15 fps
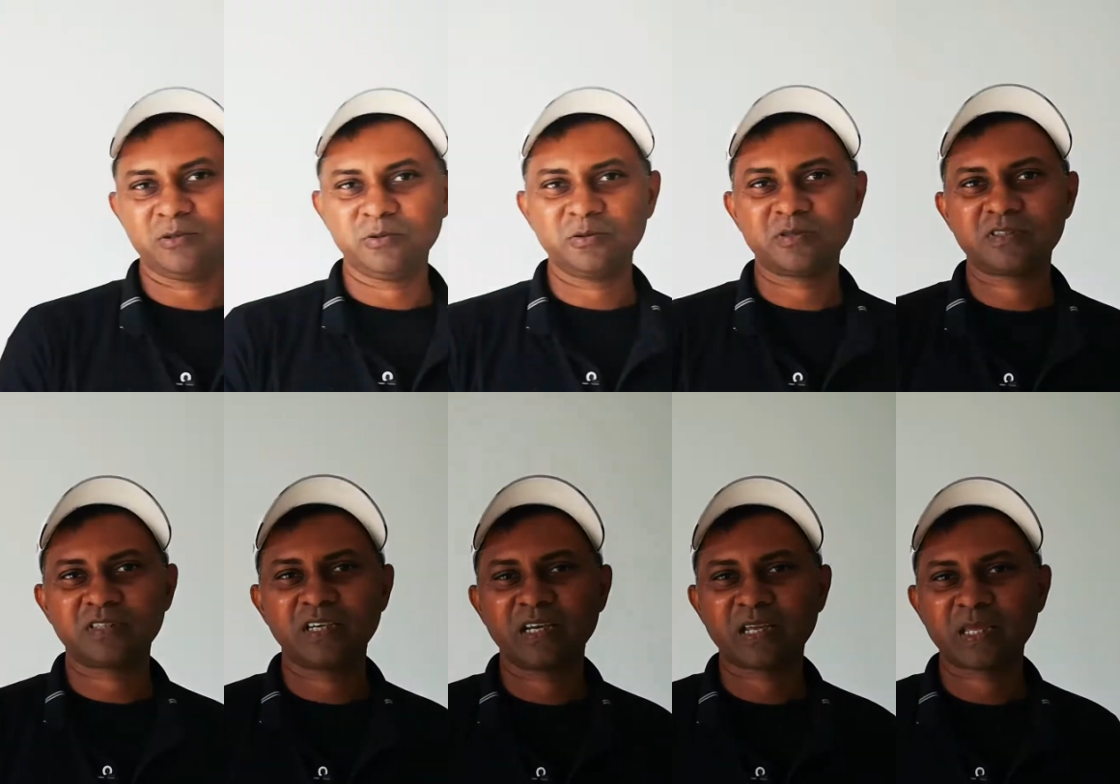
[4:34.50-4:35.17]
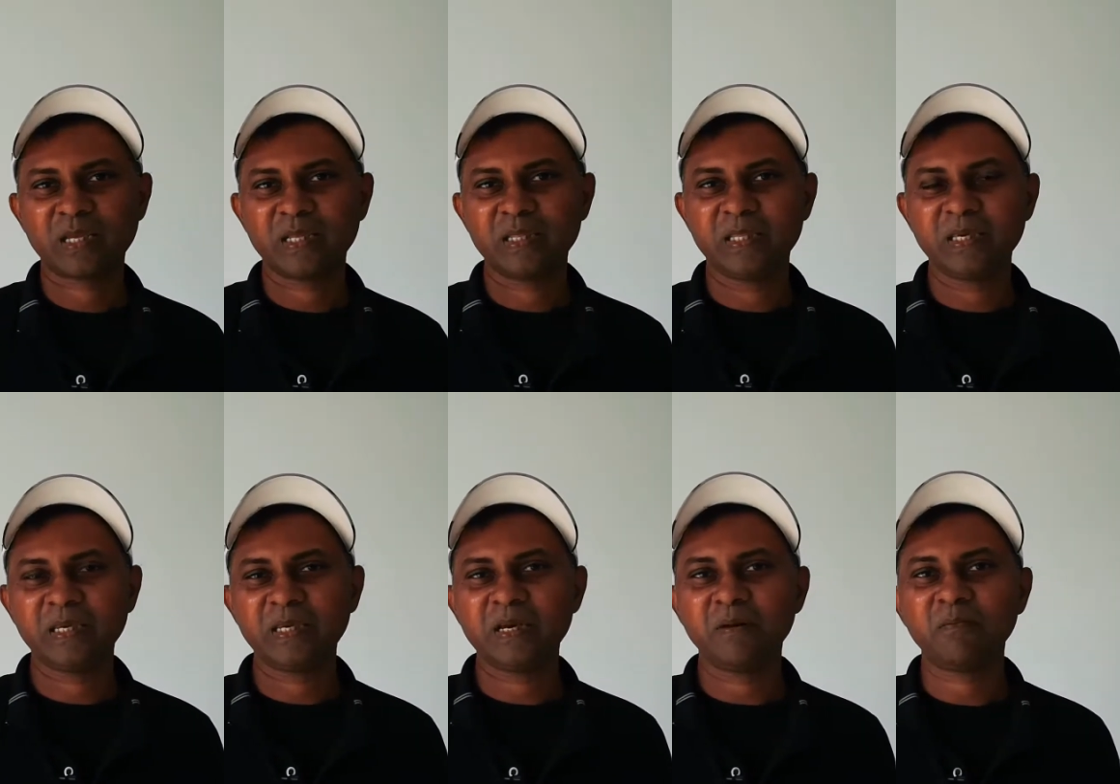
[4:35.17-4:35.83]
house,
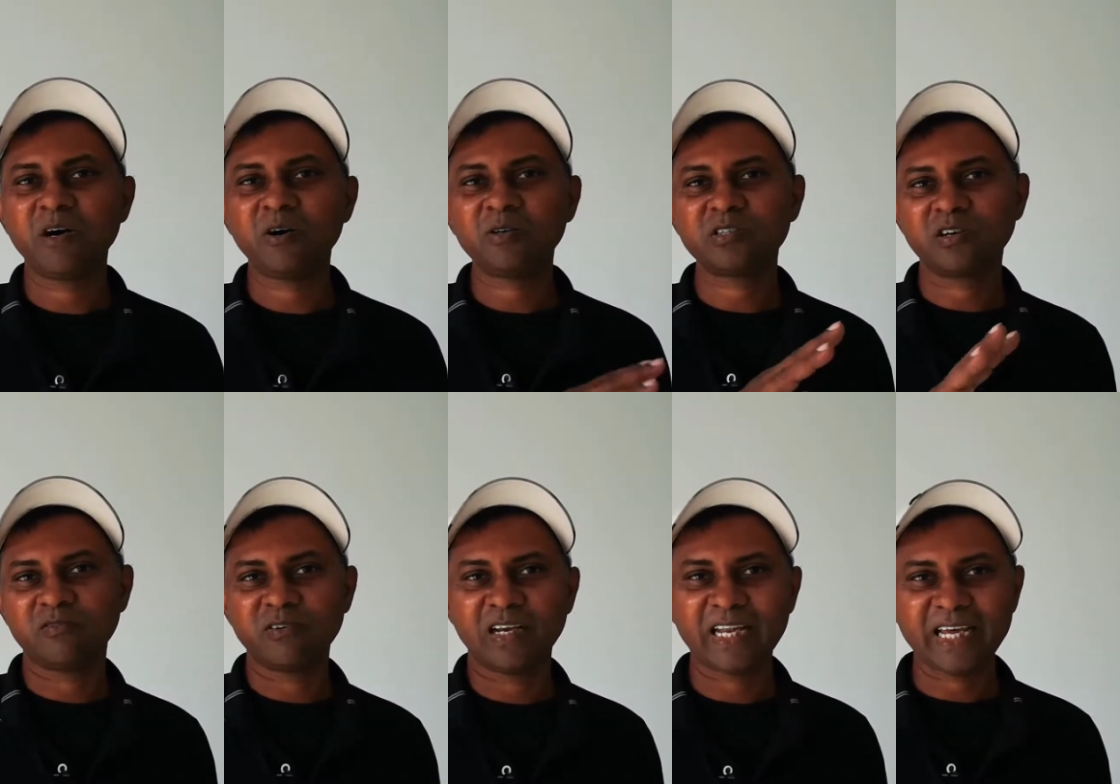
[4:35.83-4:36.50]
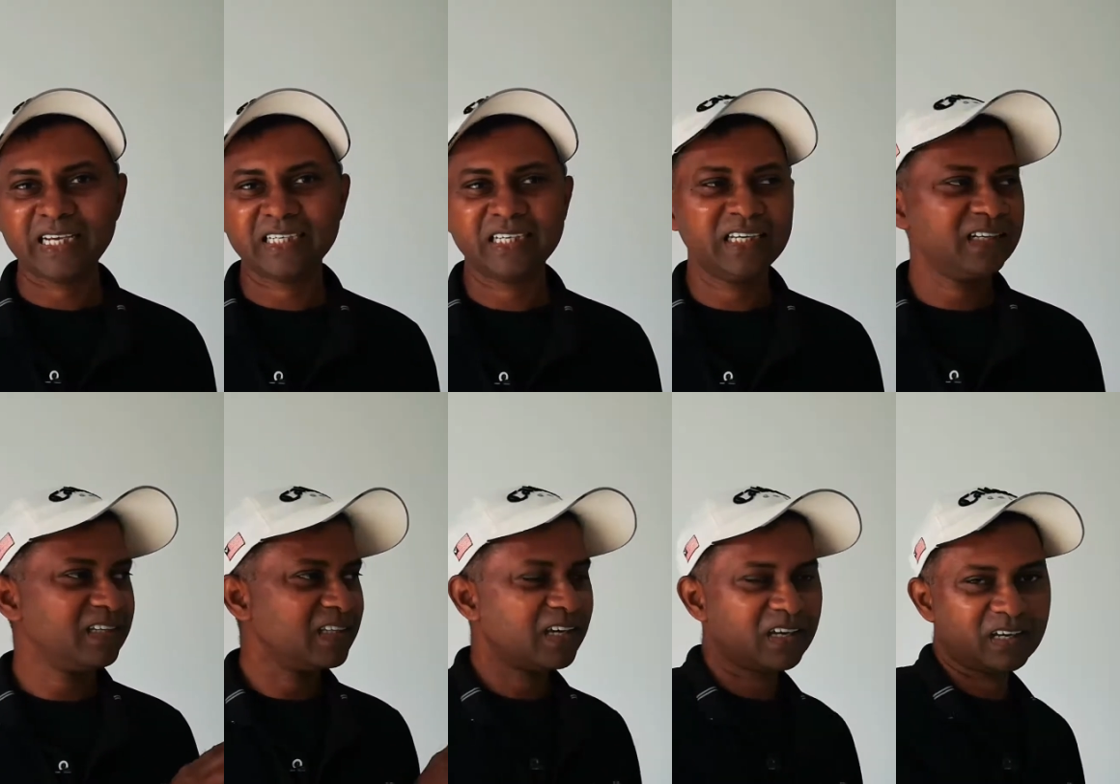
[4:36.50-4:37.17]
the amount of light
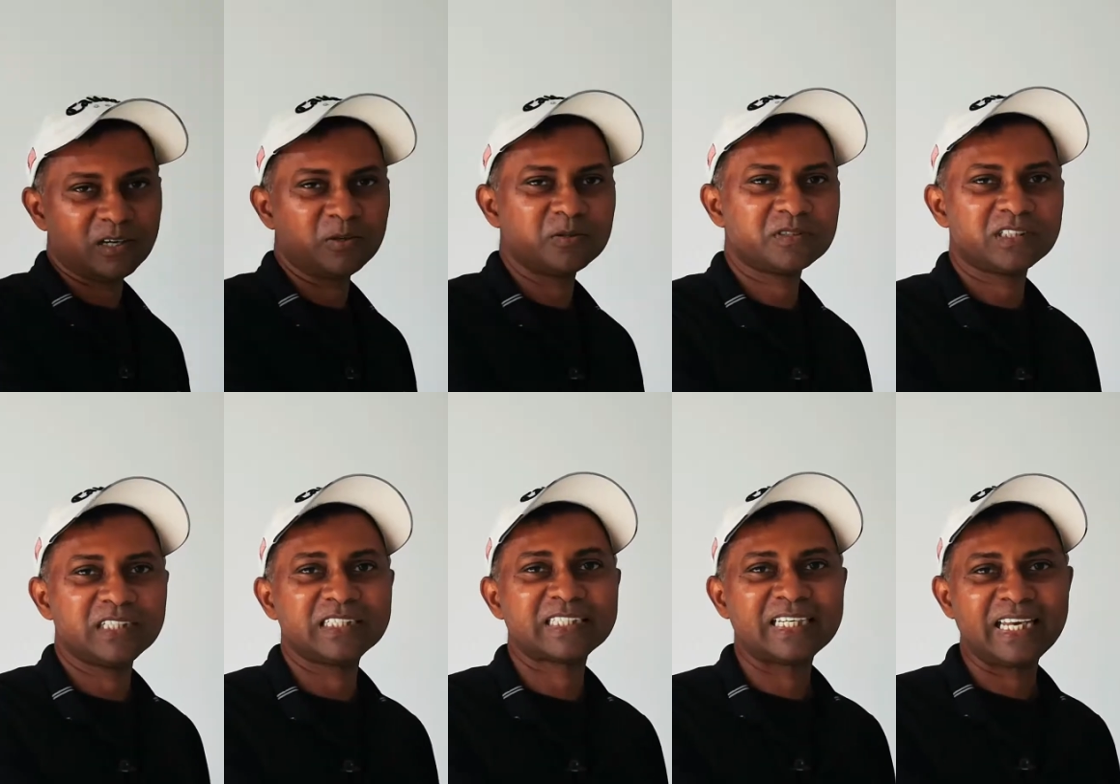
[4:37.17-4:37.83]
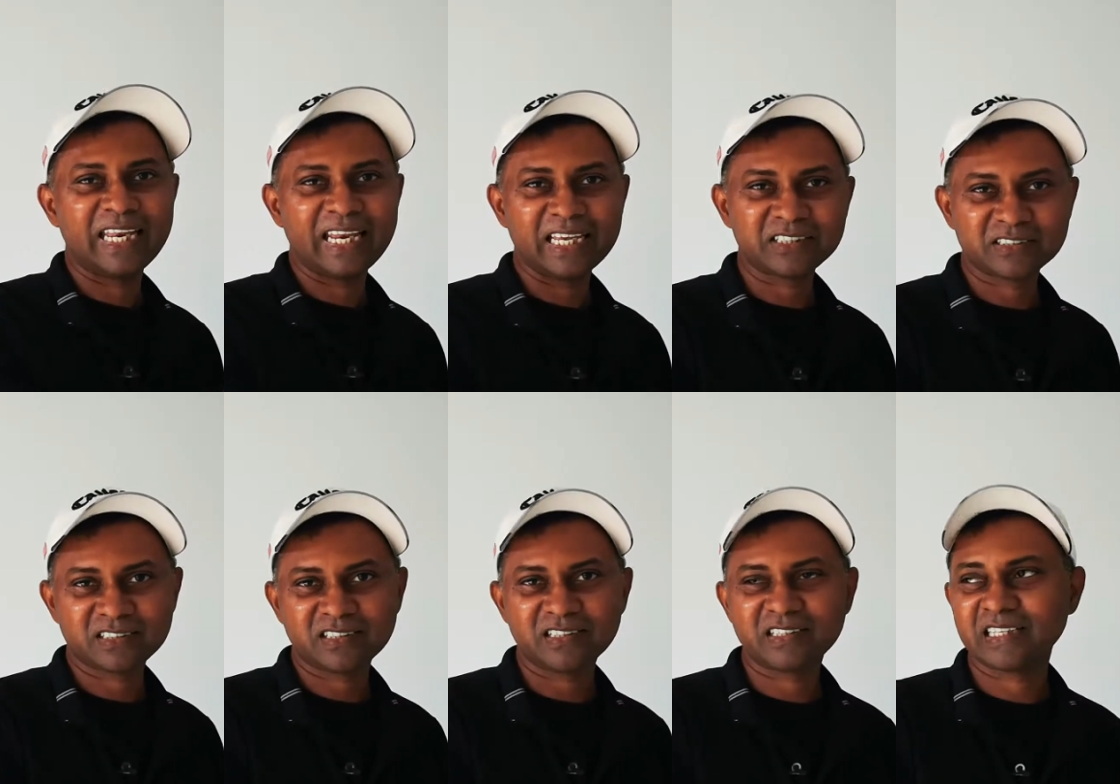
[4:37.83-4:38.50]
in the house is
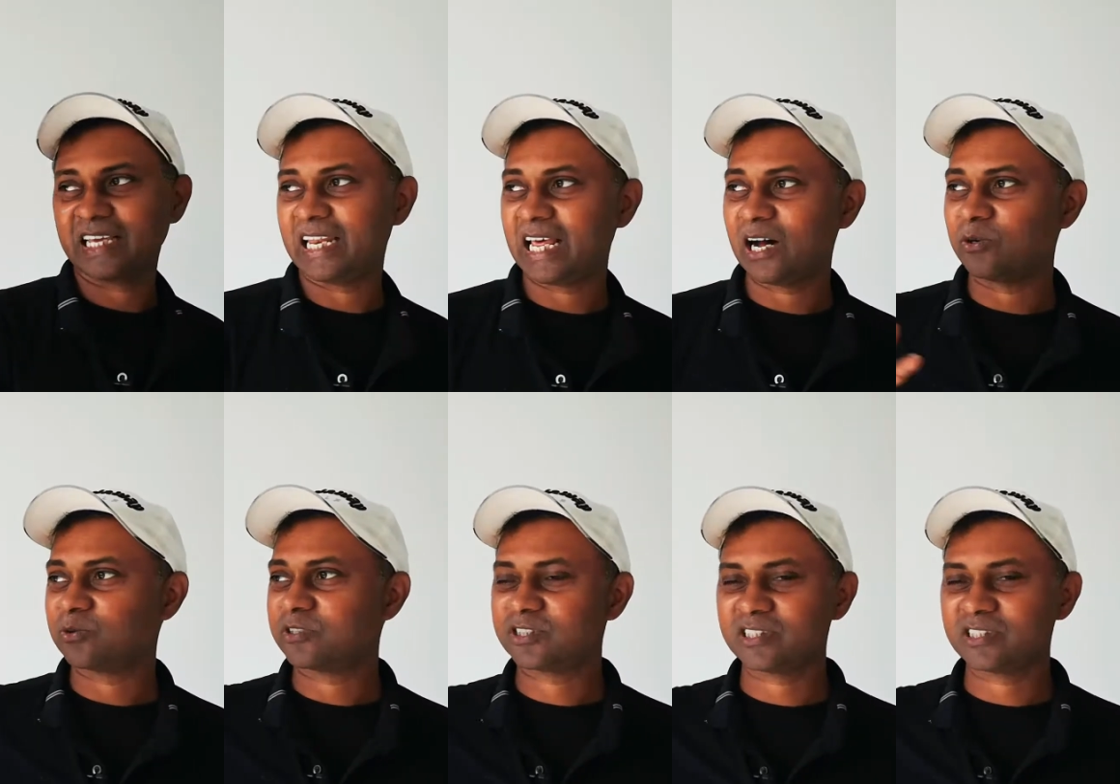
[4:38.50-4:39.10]
lesser than